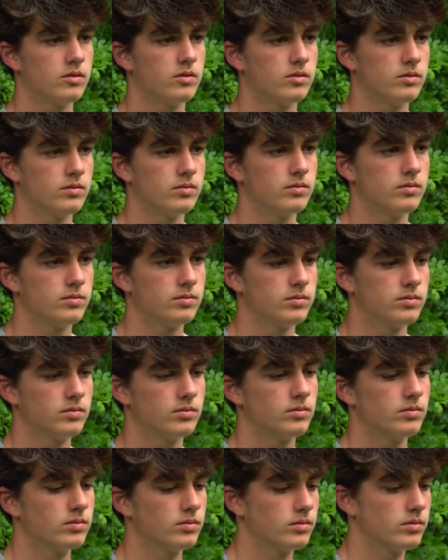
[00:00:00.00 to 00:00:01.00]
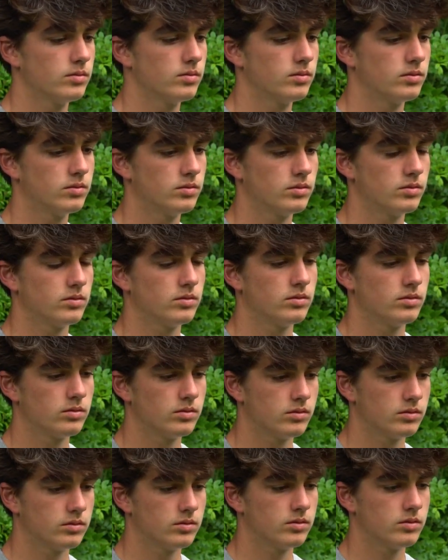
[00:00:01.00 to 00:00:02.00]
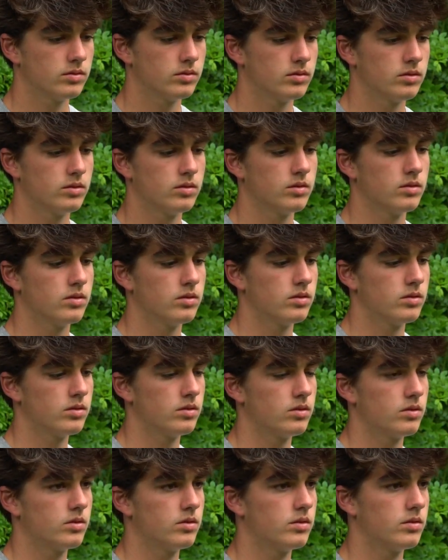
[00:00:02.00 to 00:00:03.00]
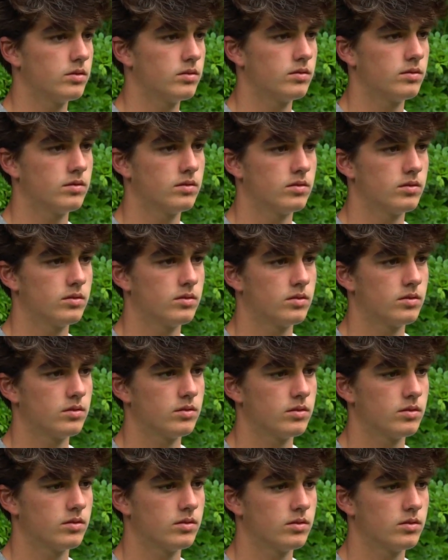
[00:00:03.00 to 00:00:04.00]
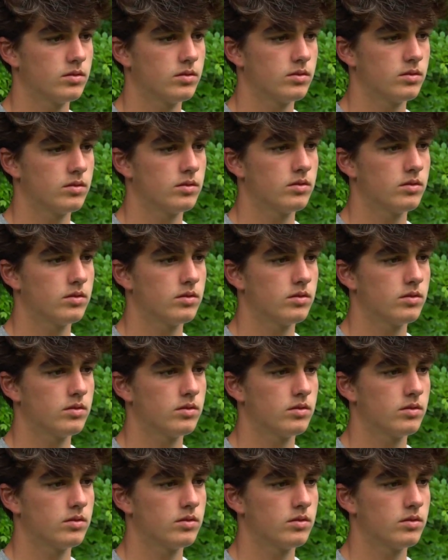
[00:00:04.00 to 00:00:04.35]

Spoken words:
No words are spoken by the person on screen.